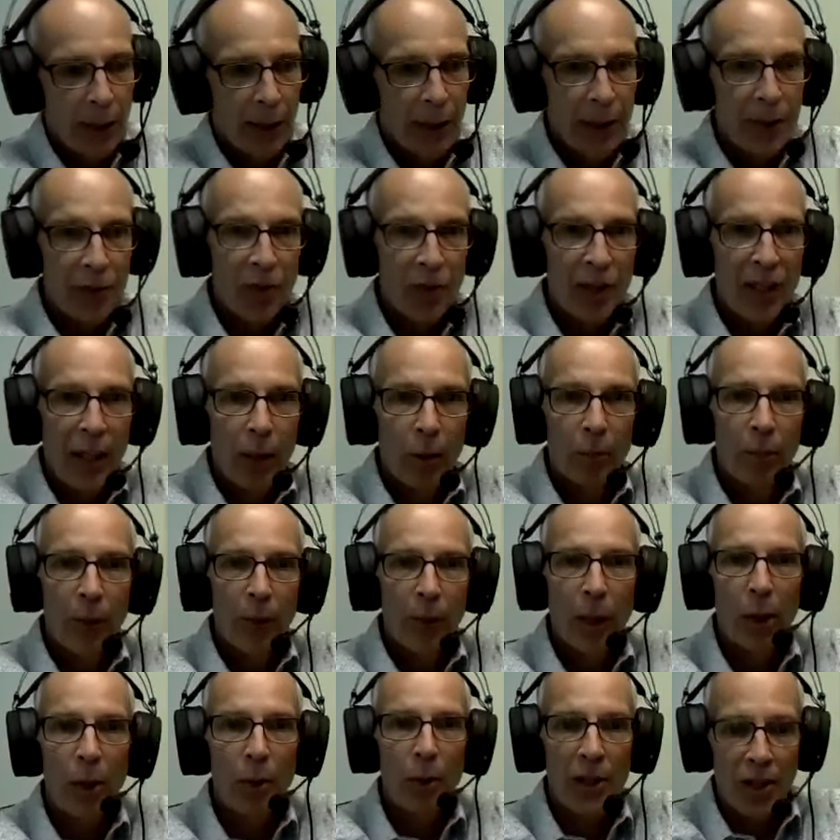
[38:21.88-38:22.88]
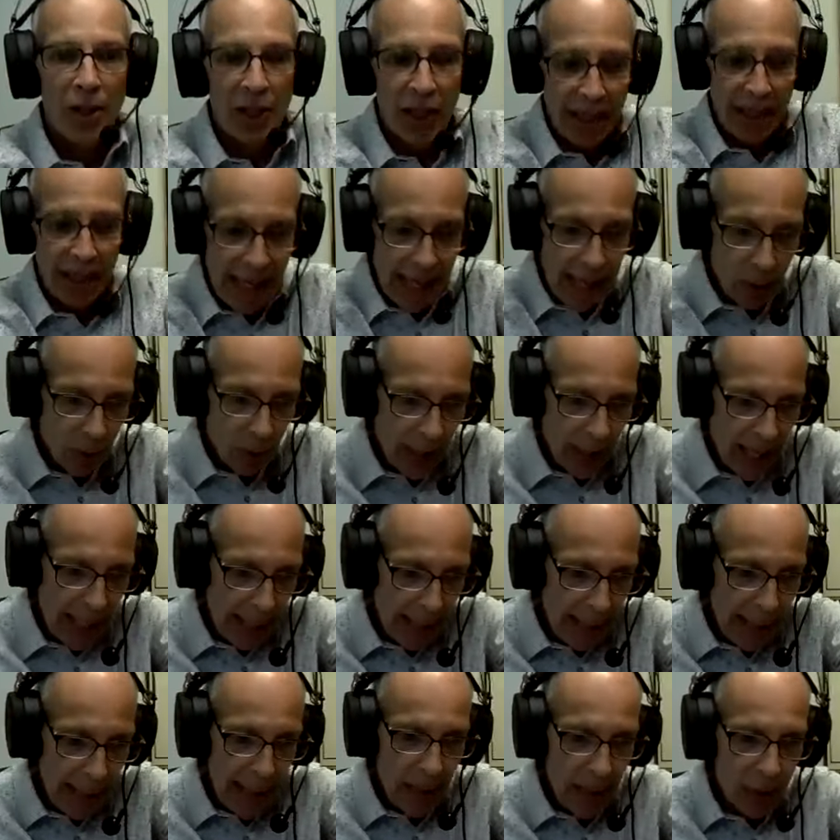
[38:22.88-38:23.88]
This down below is the
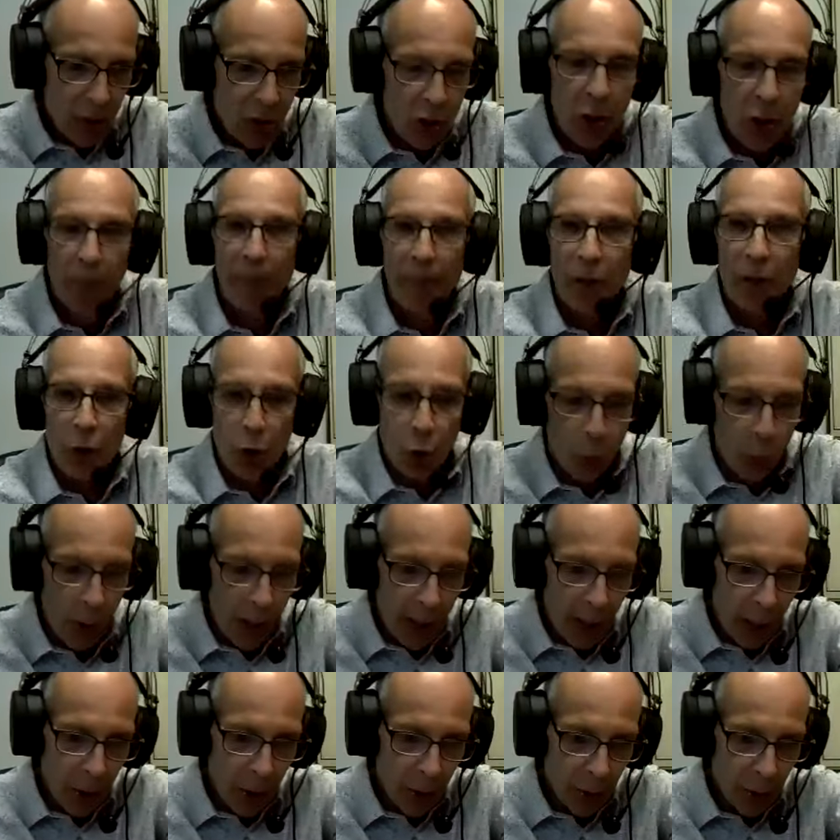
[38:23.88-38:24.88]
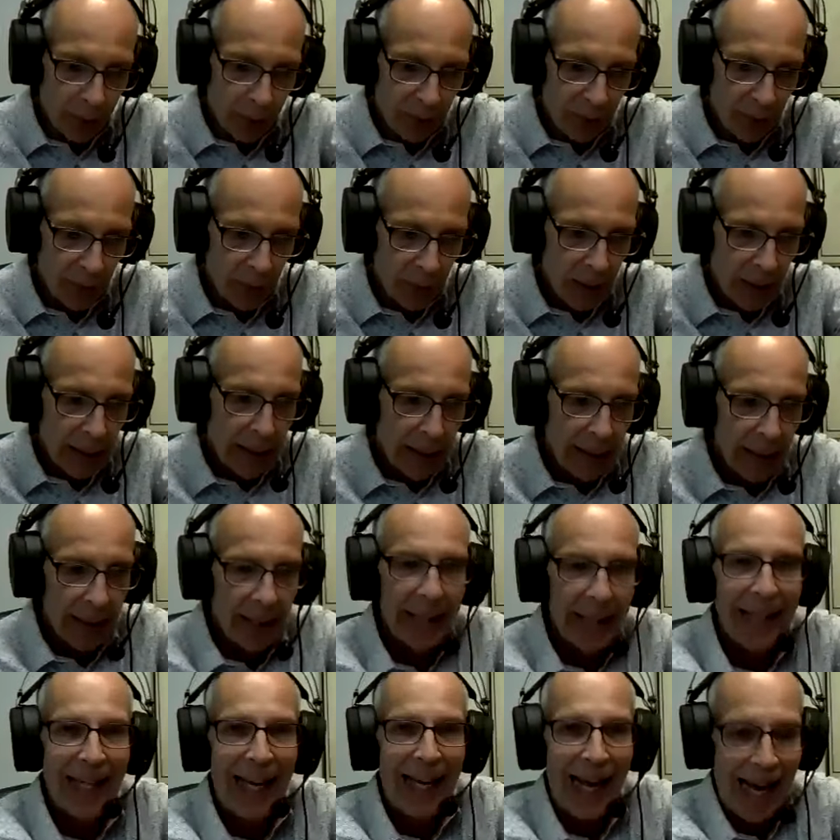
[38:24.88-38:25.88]
calcaneus, number 12.
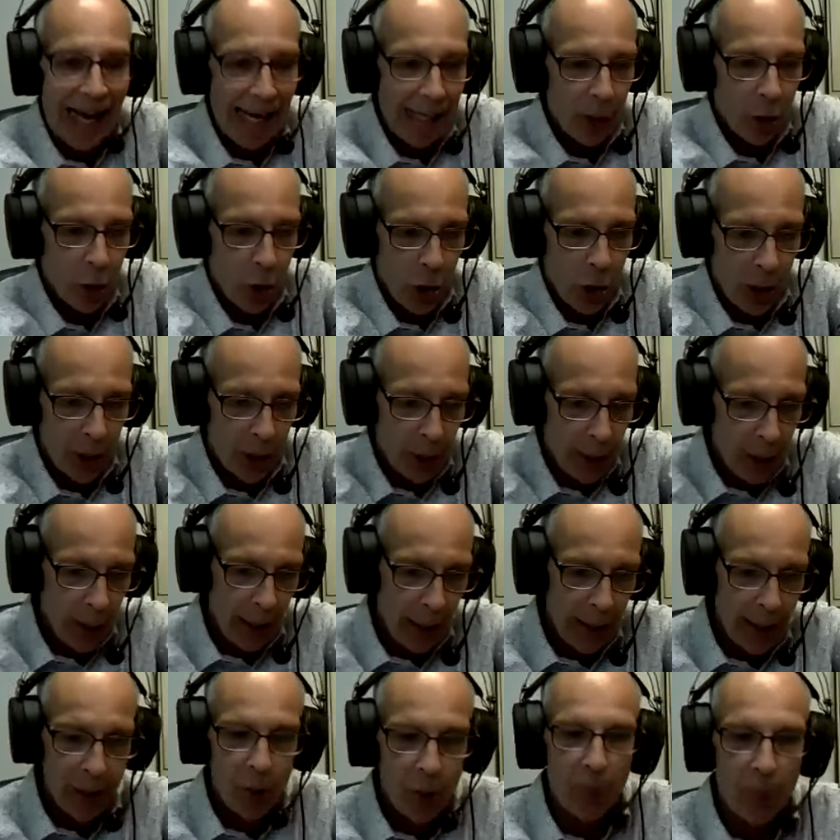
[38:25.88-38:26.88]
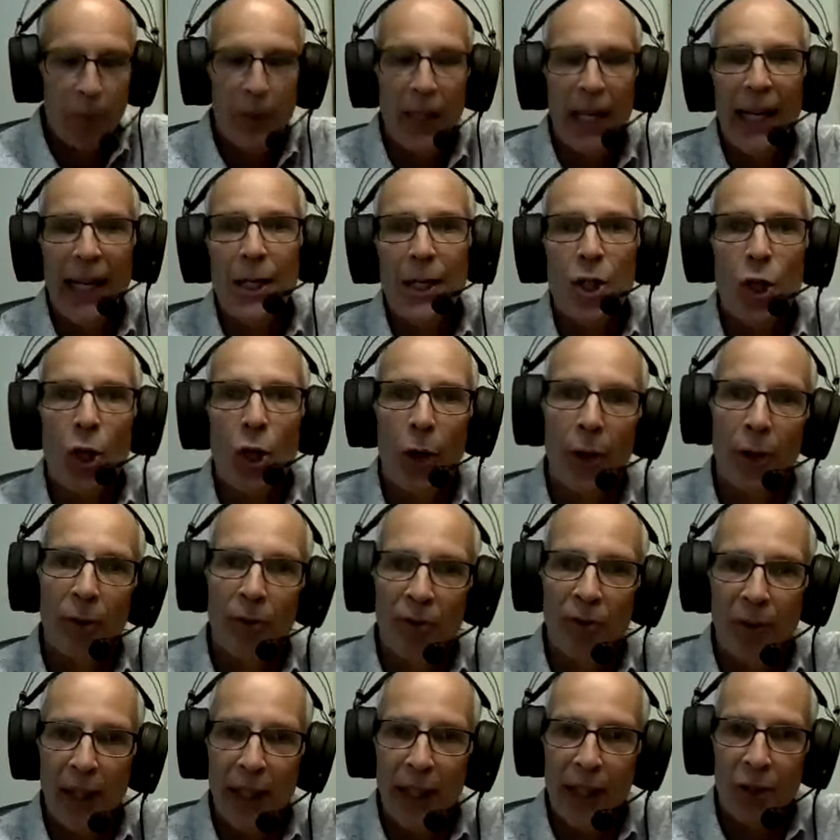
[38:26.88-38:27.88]
The action is plantar
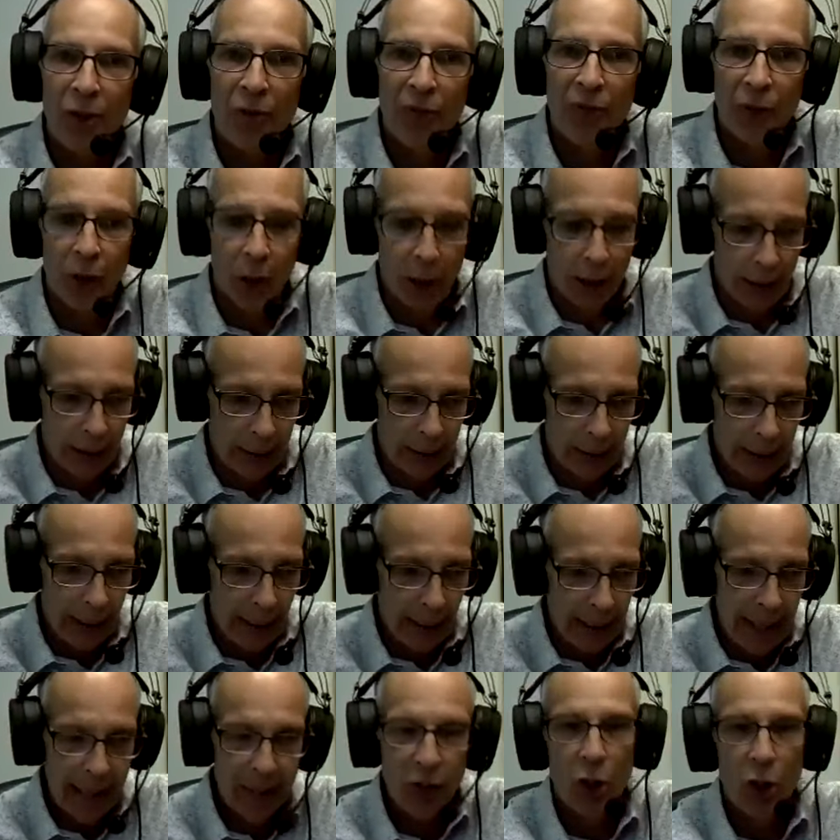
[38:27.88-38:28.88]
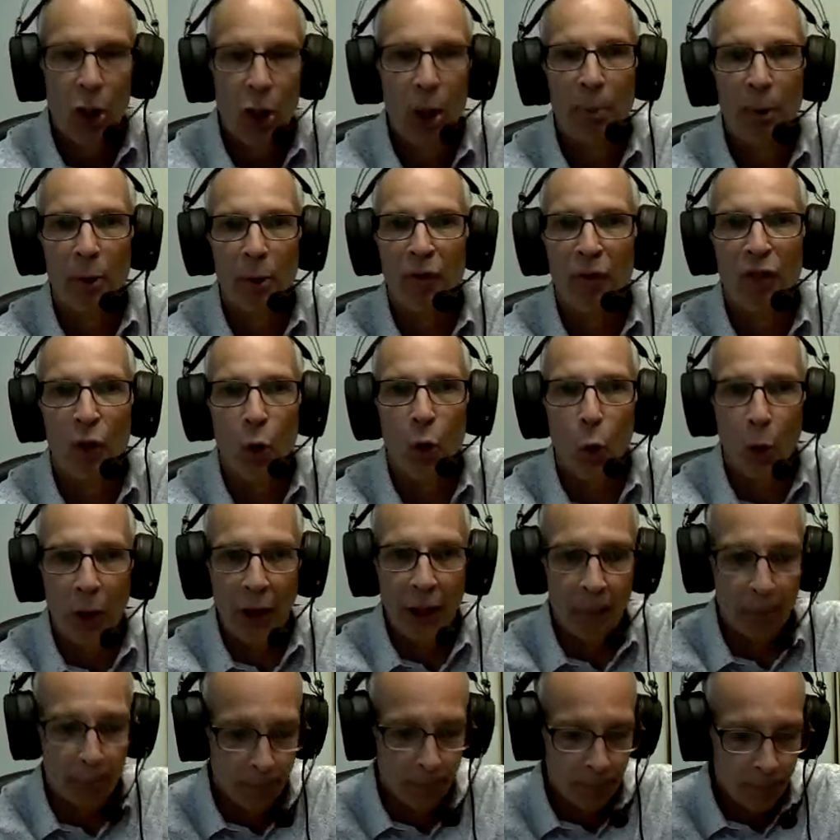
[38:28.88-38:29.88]
flex foot, and that's number
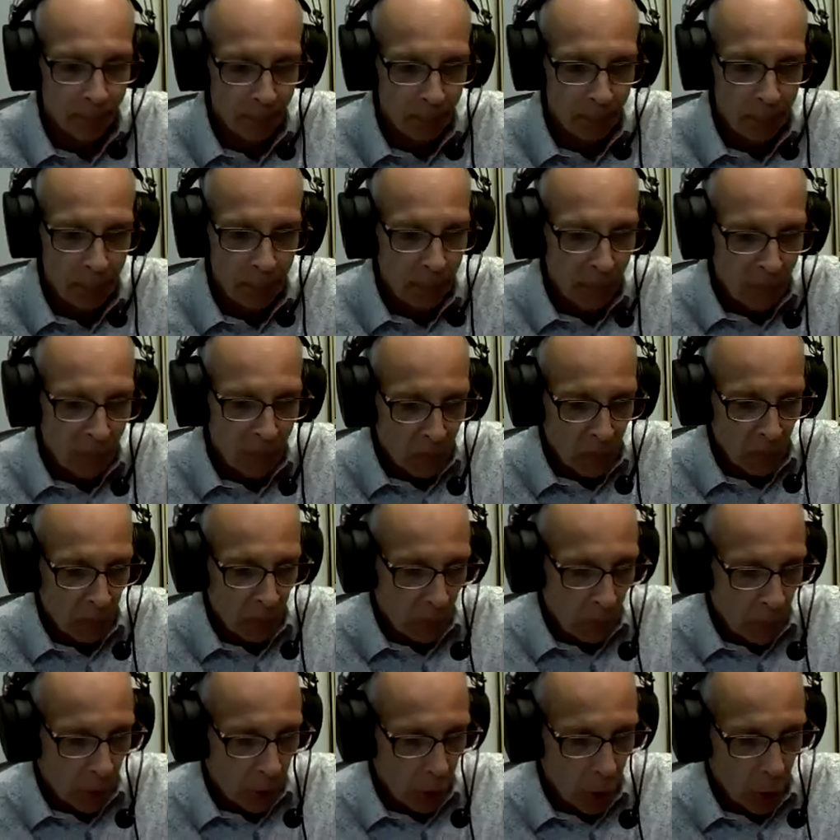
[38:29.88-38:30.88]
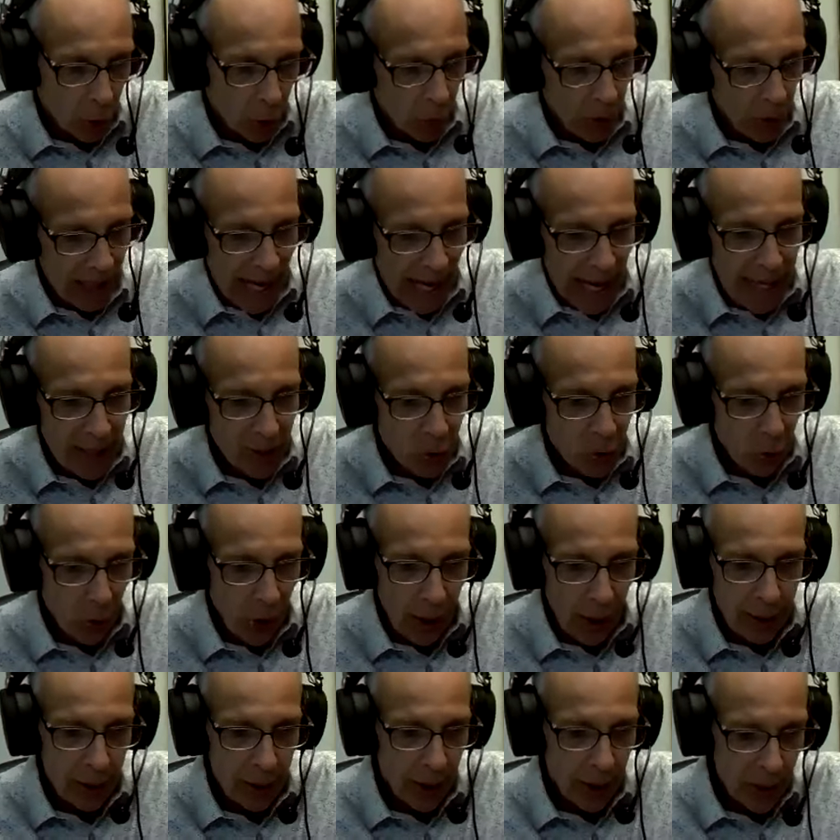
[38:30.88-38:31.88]
4. So
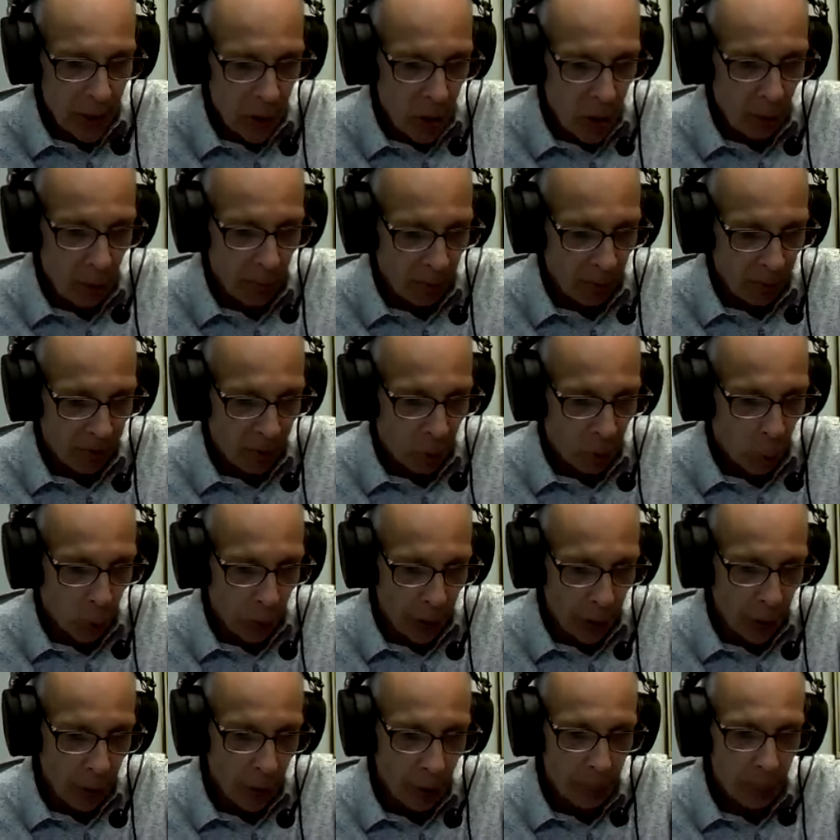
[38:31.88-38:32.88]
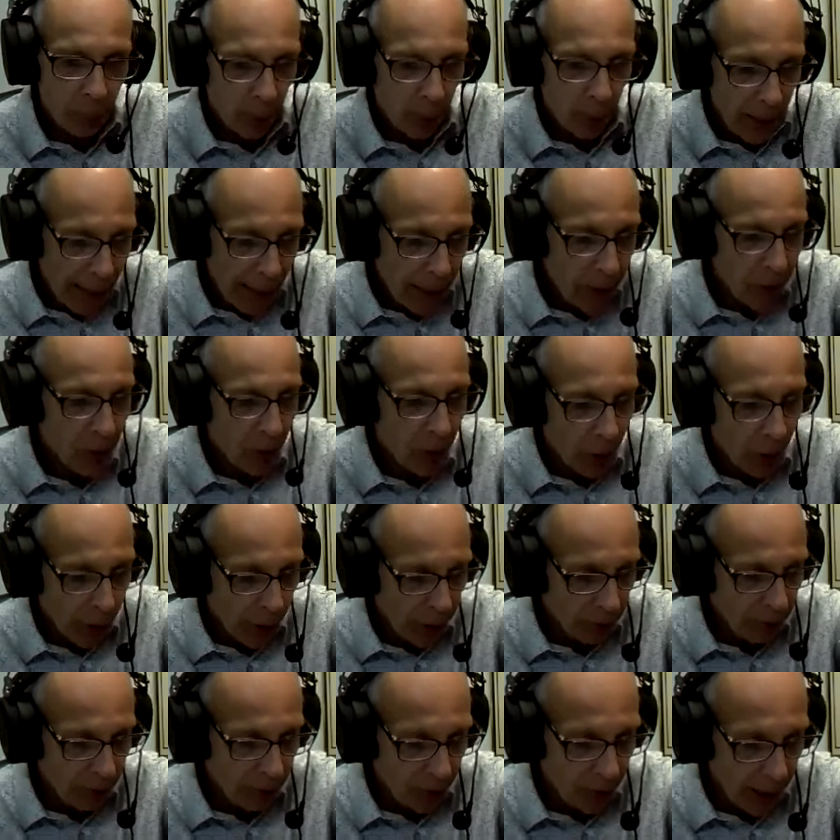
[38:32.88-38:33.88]
gastroc does number 4,
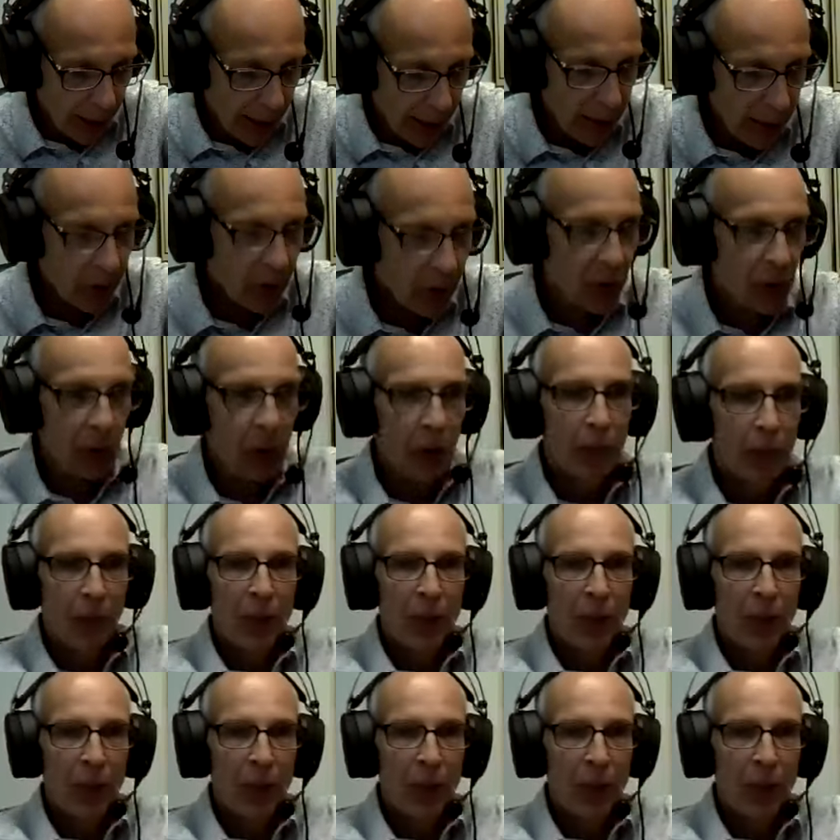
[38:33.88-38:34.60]
plantar flex.